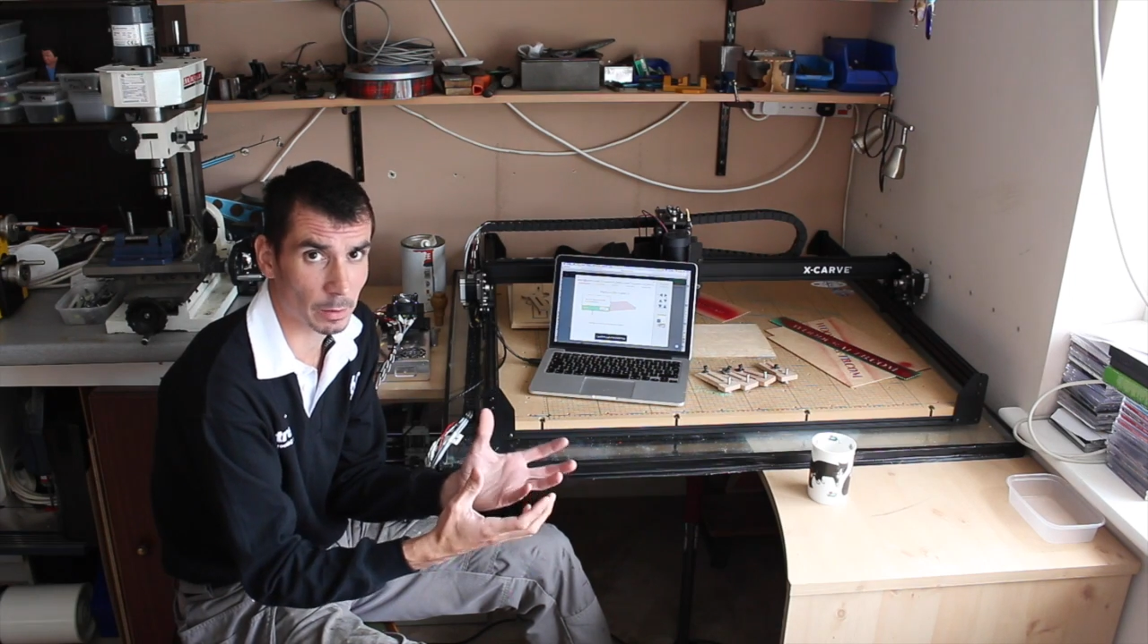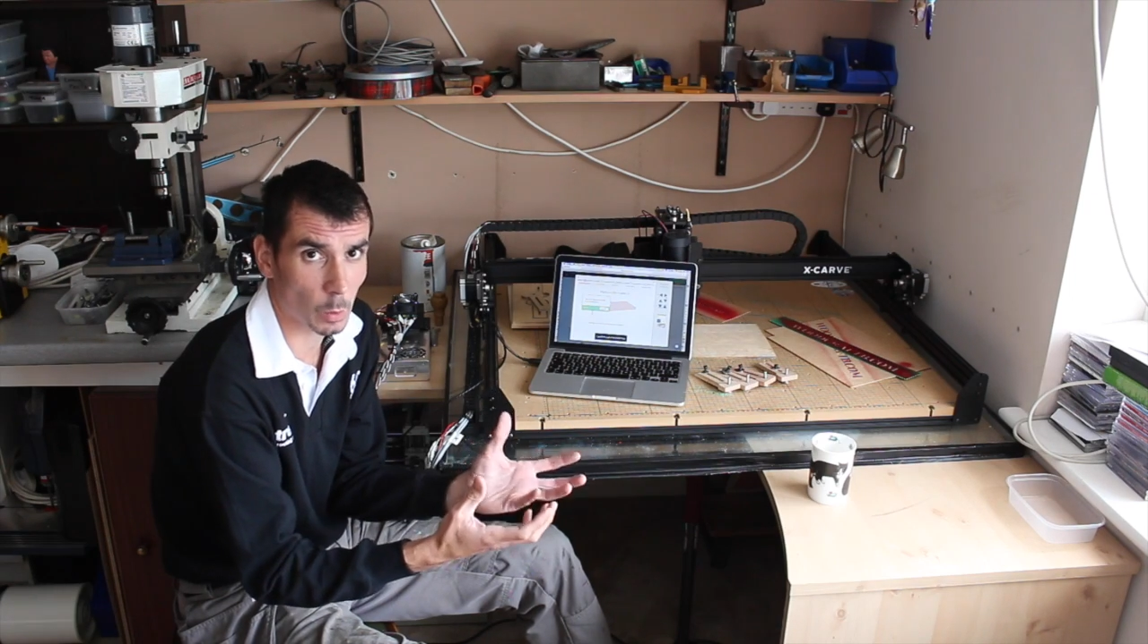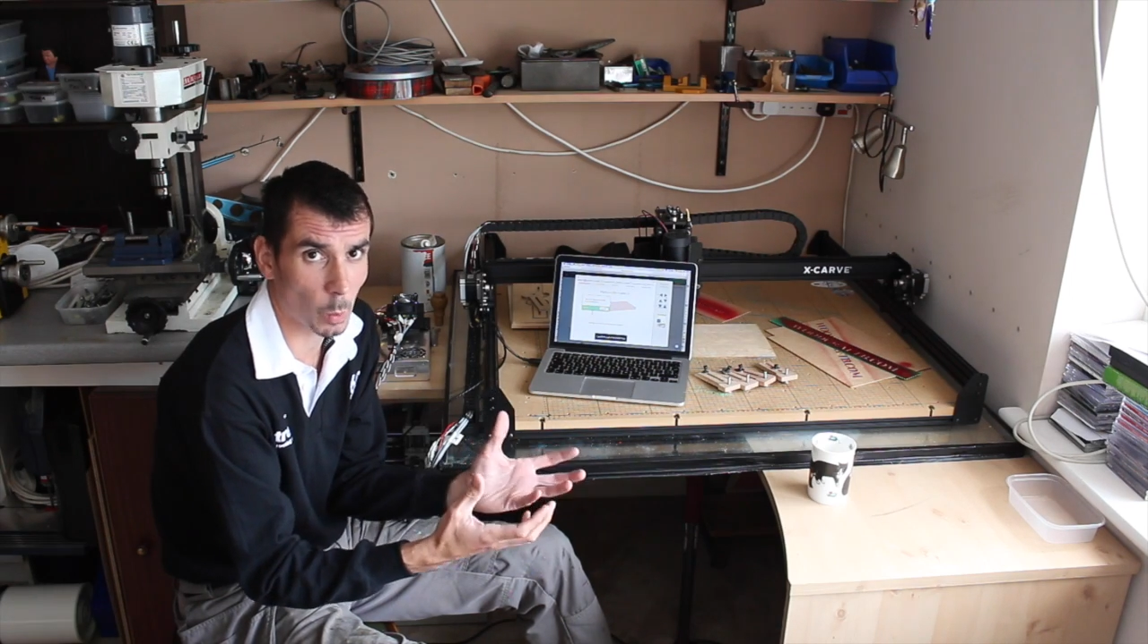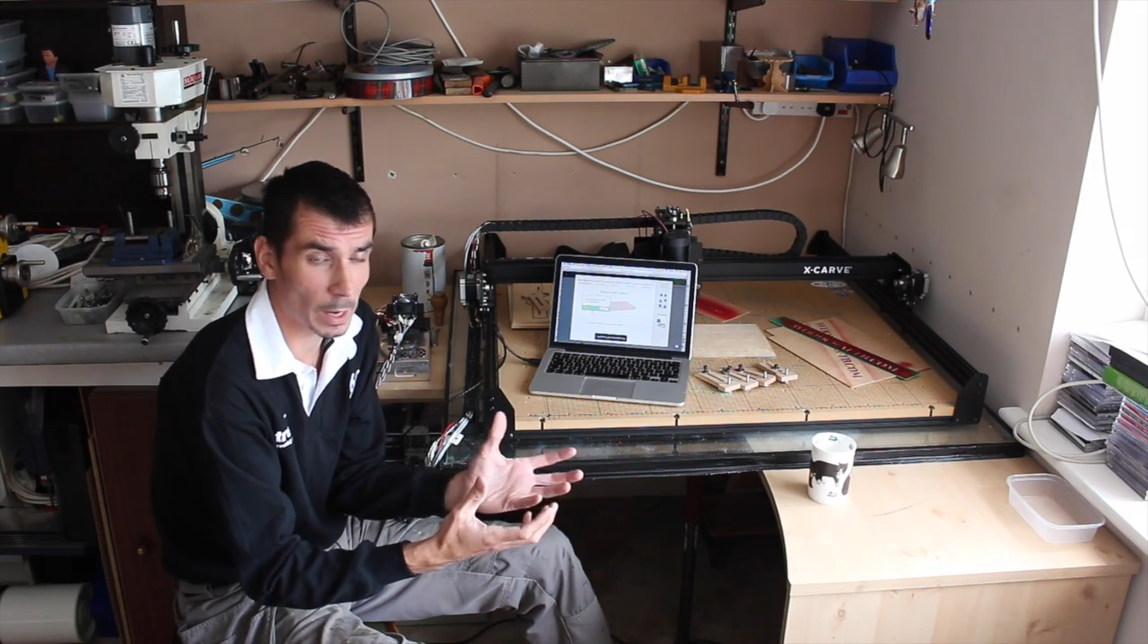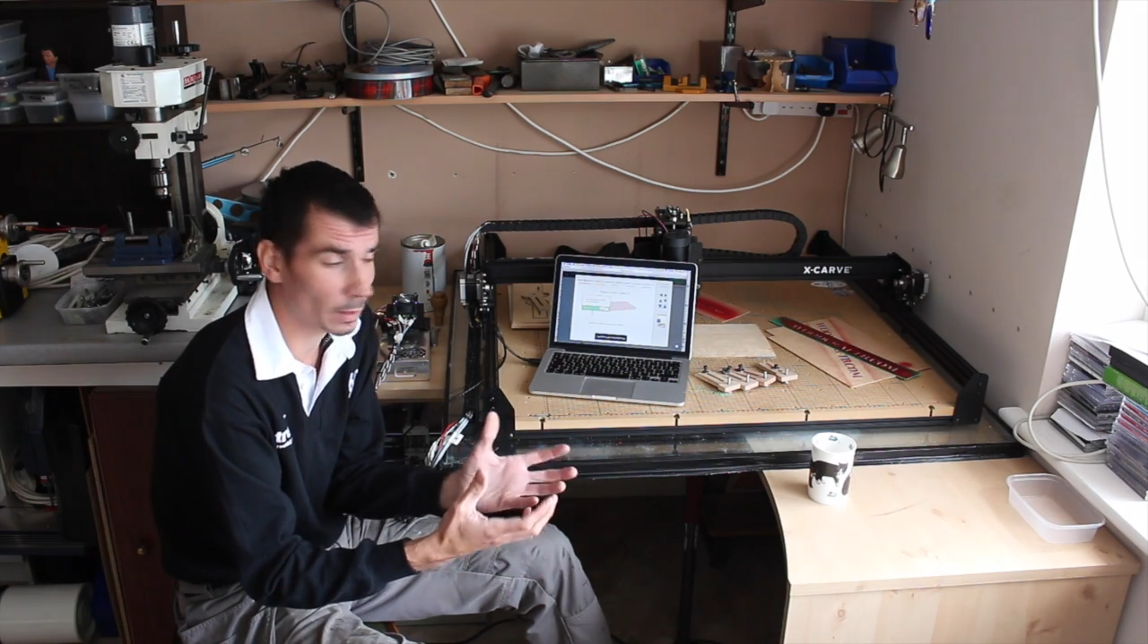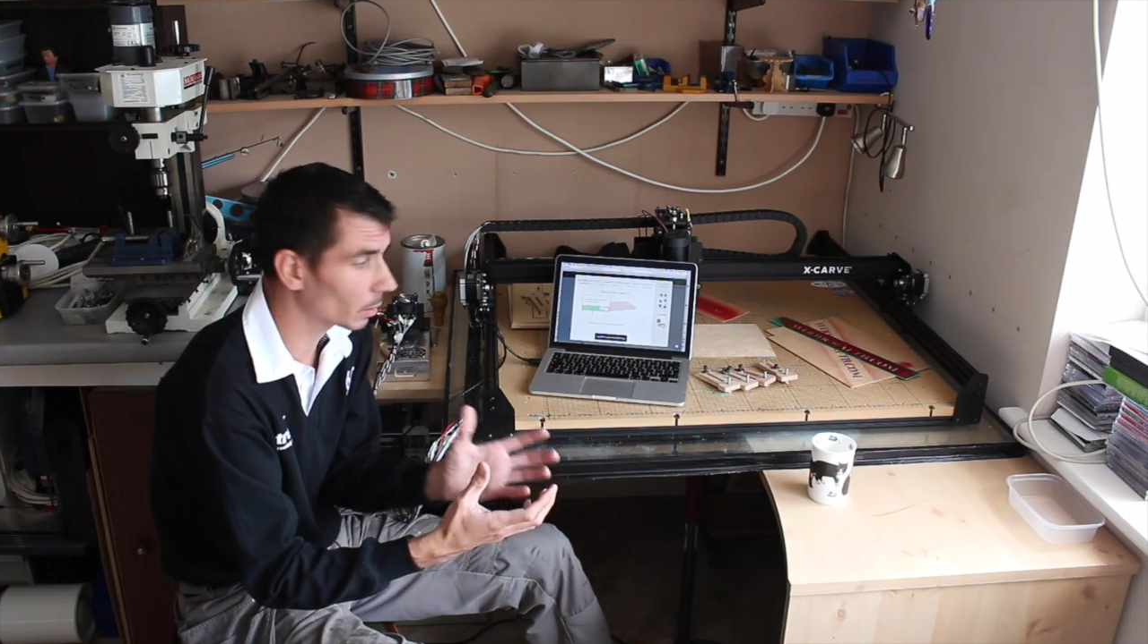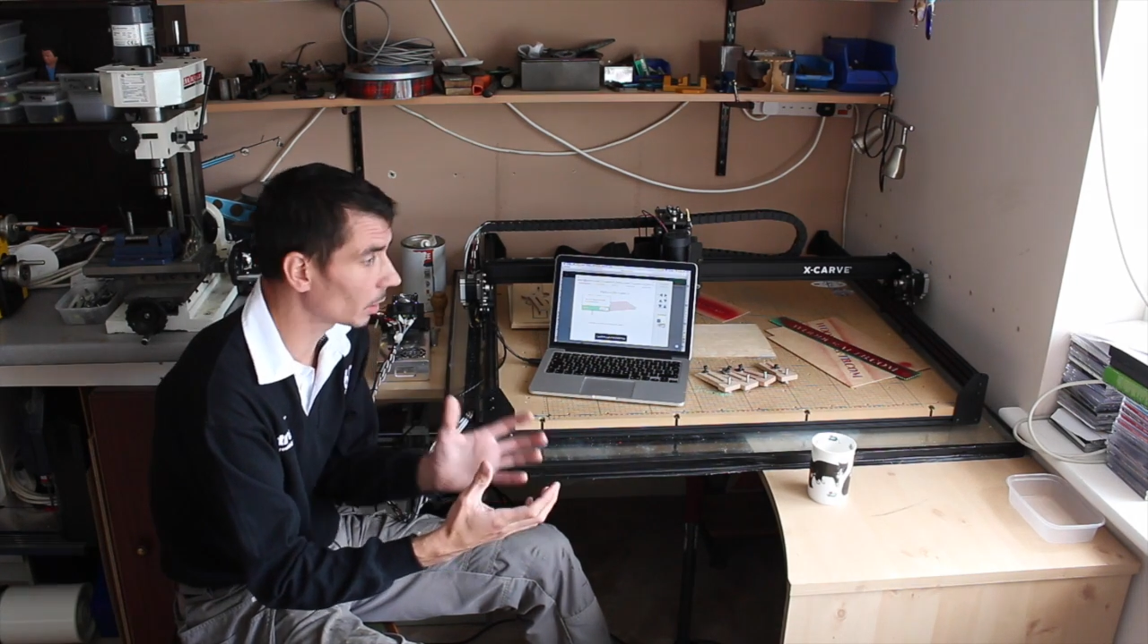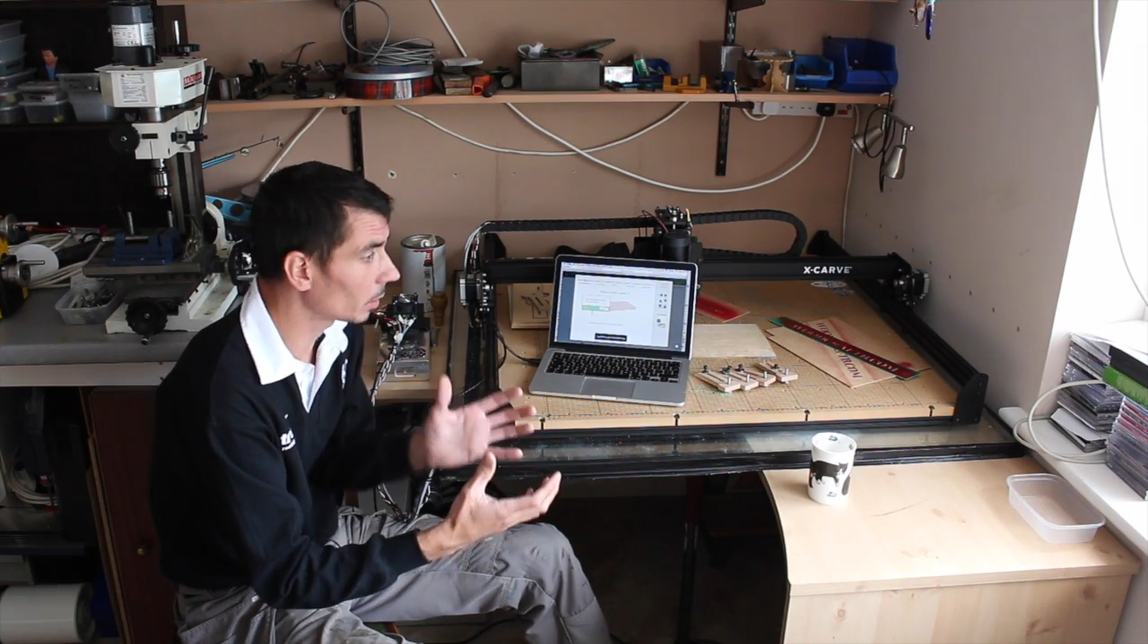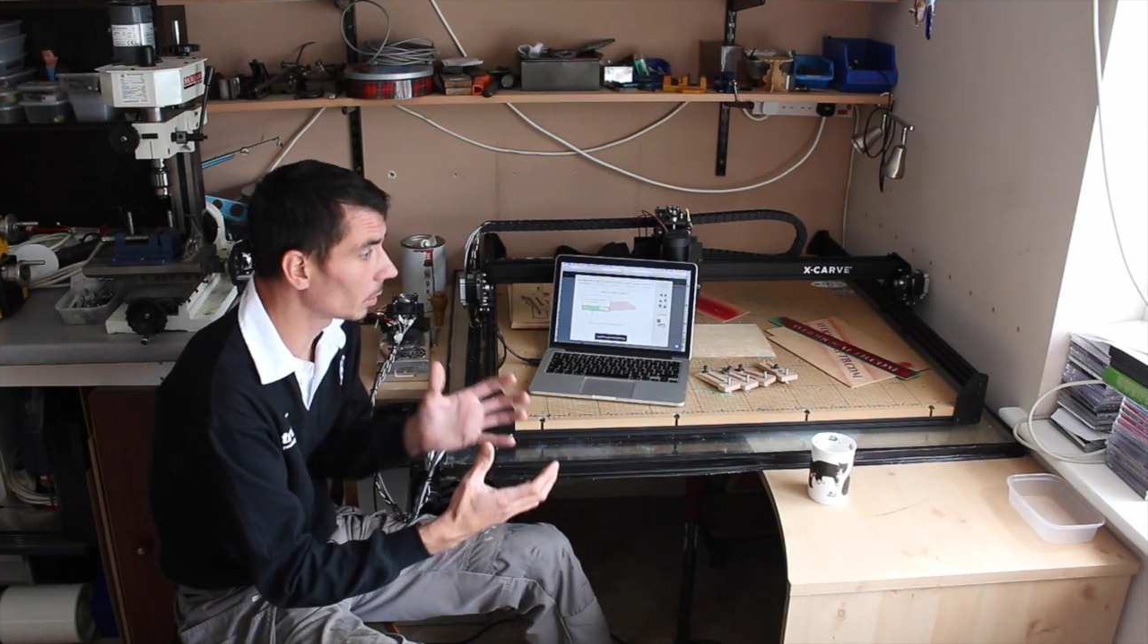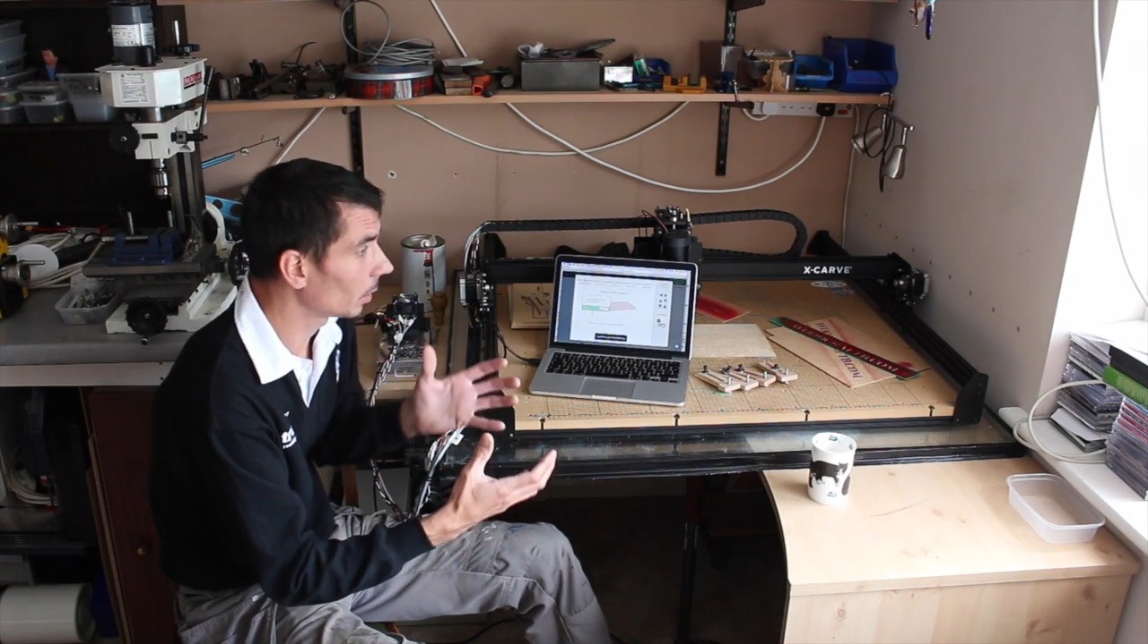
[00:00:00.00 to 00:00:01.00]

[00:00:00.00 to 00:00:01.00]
in a way that,